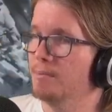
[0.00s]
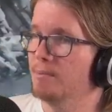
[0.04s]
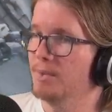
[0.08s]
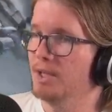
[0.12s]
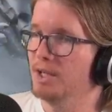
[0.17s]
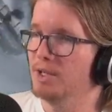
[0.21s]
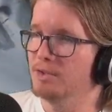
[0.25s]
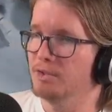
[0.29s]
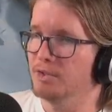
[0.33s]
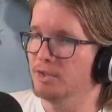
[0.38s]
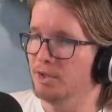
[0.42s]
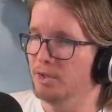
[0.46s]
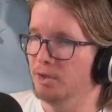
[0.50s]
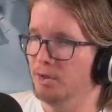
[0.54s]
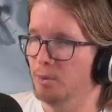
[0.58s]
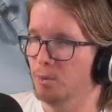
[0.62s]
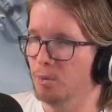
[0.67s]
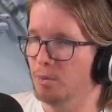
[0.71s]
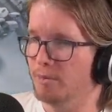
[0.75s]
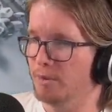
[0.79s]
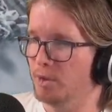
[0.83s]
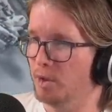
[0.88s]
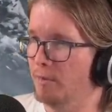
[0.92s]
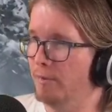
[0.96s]
So
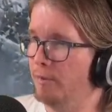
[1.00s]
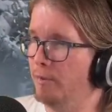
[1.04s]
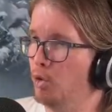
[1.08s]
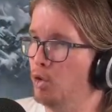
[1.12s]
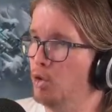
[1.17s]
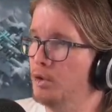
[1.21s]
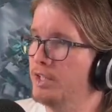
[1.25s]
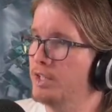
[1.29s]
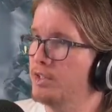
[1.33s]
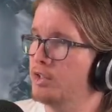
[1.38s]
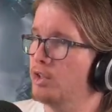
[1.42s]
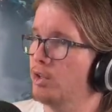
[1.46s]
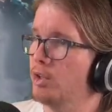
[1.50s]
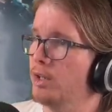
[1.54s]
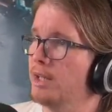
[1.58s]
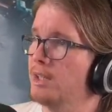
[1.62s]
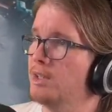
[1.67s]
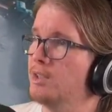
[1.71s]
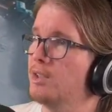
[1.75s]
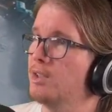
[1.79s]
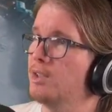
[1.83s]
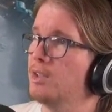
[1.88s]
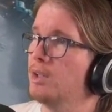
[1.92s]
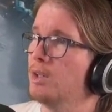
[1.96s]
we've got a food
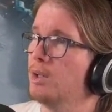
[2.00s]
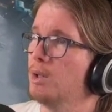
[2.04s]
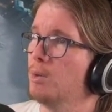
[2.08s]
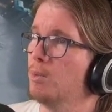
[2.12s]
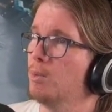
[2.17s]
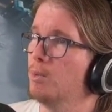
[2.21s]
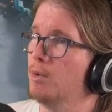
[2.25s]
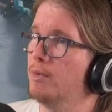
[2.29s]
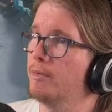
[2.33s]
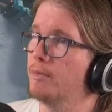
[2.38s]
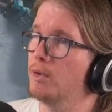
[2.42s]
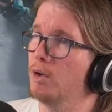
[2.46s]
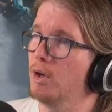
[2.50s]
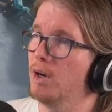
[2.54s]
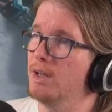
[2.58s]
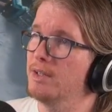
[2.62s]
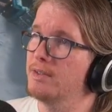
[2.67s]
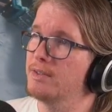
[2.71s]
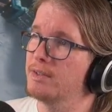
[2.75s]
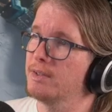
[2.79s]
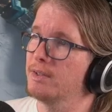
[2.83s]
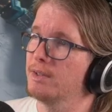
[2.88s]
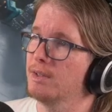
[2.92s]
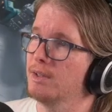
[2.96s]
district, we've
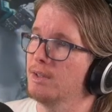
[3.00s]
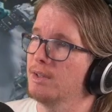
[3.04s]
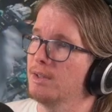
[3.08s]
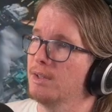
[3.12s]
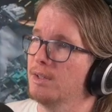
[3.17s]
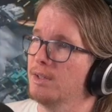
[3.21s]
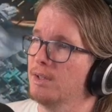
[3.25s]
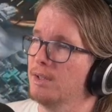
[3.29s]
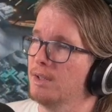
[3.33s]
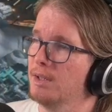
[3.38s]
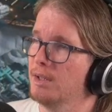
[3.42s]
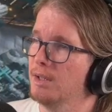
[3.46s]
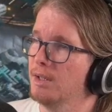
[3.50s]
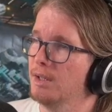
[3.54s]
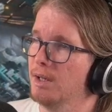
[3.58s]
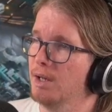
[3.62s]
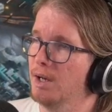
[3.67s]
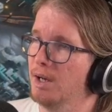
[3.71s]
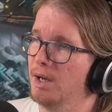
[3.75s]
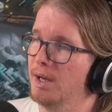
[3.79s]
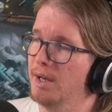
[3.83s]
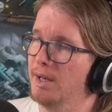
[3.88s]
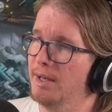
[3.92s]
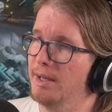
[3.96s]
got
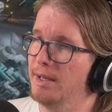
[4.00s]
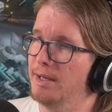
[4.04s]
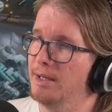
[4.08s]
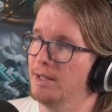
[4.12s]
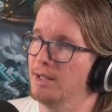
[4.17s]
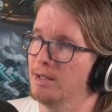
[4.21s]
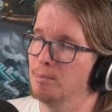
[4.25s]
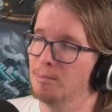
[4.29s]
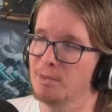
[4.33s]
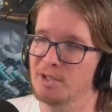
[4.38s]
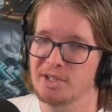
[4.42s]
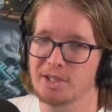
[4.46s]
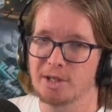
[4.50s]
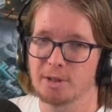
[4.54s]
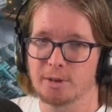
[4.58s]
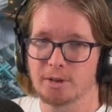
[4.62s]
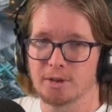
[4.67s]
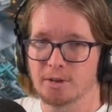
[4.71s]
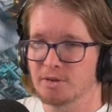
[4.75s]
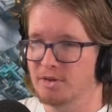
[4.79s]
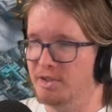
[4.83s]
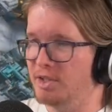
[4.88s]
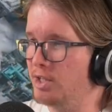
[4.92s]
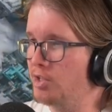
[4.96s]
a
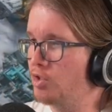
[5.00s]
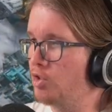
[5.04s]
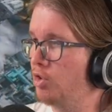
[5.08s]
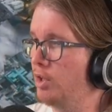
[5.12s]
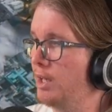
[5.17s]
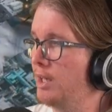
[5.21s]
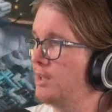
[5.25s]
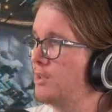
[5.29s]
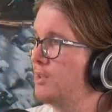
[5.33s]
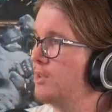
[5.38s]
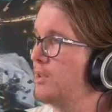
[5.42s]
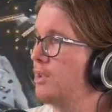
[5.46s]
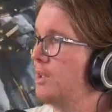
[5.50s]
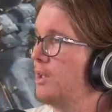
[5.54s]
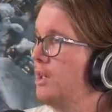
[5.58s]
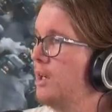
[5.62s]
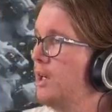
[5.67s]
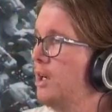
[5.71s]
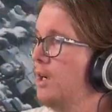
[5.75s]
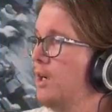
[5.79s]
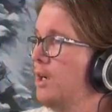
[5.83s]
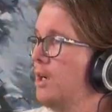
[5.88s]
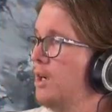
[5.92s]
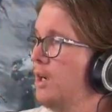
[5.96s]
materials district,
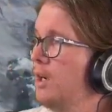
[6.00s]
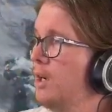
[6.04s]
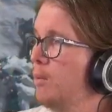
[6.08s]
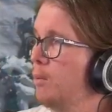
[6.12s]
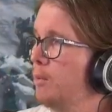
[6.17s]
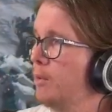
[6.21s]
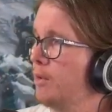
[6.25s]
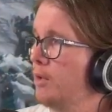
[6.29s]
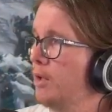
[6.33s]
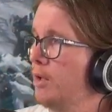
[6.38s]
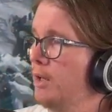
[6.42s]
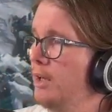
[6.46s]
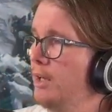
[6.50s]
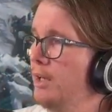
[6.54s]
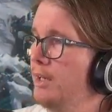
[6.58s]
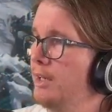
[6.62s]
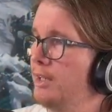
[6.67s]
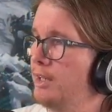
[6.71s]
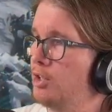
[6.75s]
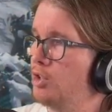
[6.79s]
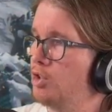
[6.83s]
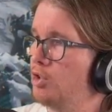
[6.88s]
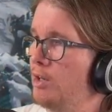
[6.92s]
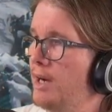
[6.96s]
we've got an
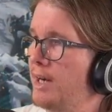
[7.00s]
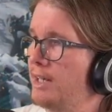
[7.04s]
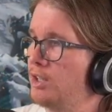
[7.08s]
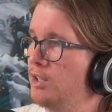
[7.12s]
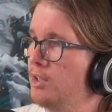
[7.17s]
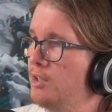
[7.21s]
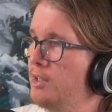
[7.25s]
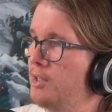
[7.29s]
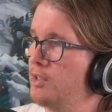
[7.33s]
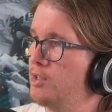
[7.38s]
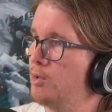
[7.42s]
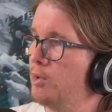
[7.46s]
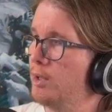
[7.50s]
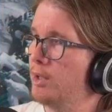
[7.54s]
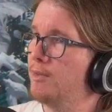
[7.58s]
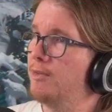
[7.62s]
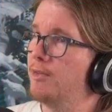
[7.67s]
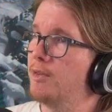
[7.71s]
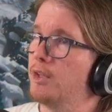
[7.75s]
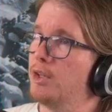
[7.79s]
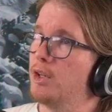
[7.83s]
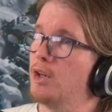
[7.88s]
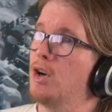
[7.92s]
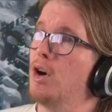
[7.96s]
extraction district
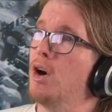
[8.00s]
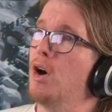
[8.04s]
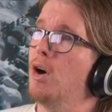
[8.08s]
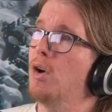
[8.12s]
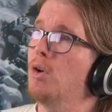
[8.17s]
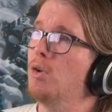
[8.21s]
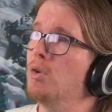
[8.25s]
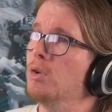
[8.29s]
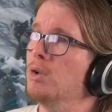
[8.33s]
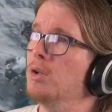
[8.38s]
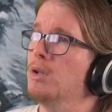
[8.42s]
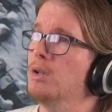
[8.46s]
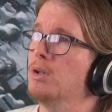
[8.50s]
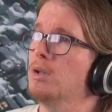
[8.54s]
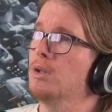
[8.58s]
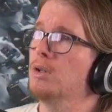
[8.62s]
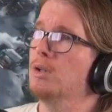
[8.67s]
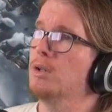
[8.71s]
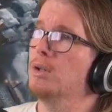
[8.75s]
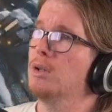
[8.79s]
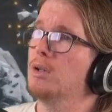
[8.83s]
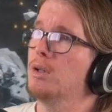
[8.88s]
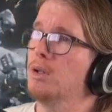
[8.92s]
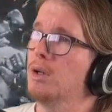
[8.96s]
for the coal.
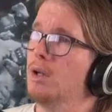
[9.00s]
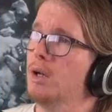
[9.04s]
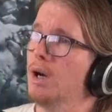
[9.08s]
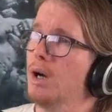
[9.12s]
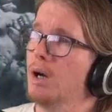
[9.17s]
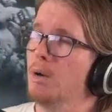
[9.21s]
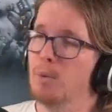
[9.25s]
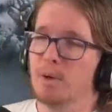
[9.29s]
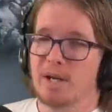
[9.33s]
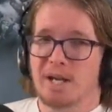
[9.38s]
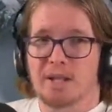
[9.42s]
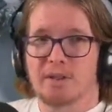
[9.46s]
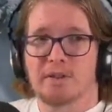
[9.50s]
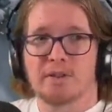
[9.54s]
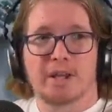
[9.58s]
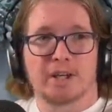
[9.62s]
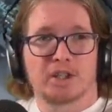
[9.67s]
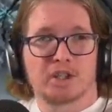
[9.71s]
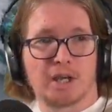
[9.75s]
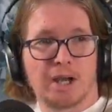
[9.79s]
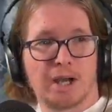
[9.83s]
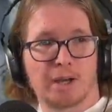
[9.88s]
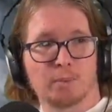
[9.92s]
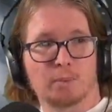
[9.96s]
We're getting there,
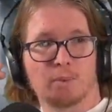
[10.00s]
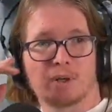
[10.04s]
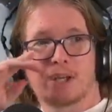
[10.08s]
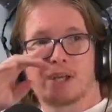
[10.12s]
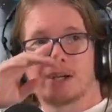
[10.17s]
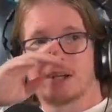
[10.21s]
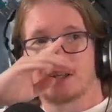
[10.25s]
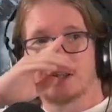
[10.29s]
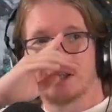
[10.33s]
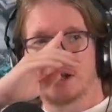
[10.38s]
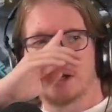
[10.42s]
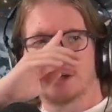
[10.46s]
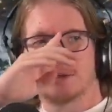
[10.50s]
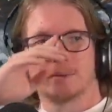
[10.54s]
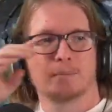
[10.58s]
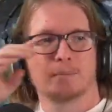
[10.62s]
chat. We're getting there.